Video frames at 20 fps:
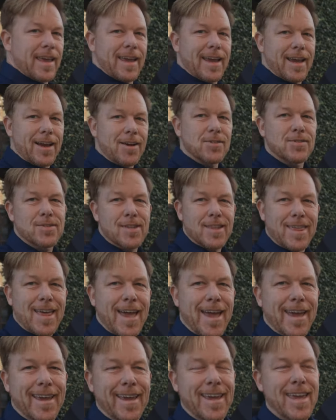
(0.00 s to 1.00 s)
here's the
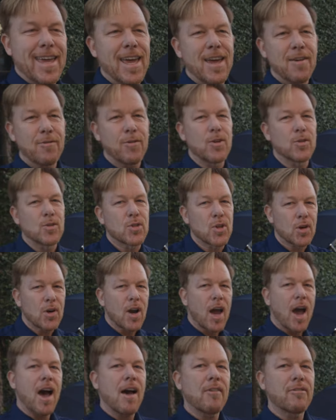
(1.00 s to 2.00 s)
thing. If you turn
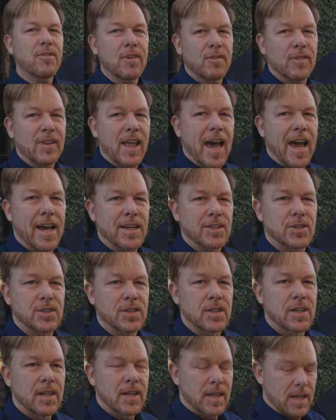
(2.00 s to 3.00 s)
off the
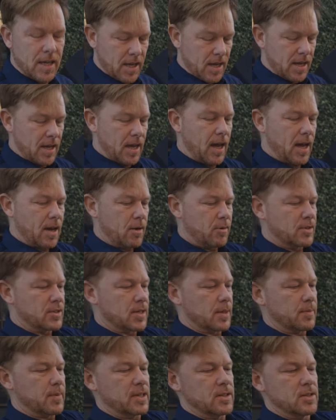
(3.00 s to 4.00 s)
flash, which
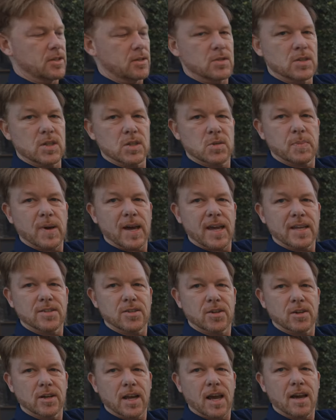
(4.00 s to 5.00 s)
I'm gonna do just by
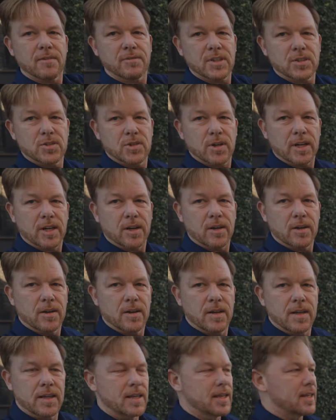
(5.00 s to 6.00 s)
turning off the trigger,
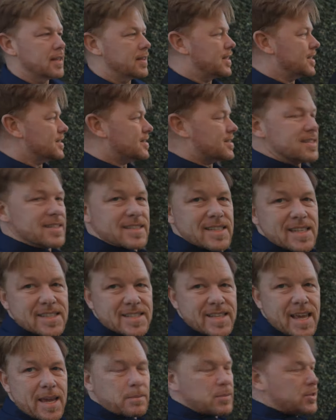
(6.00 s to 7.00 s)
this is the
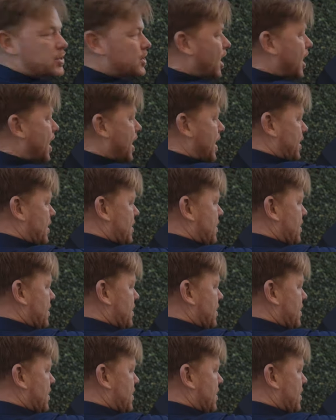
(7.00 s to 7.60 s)
same shot.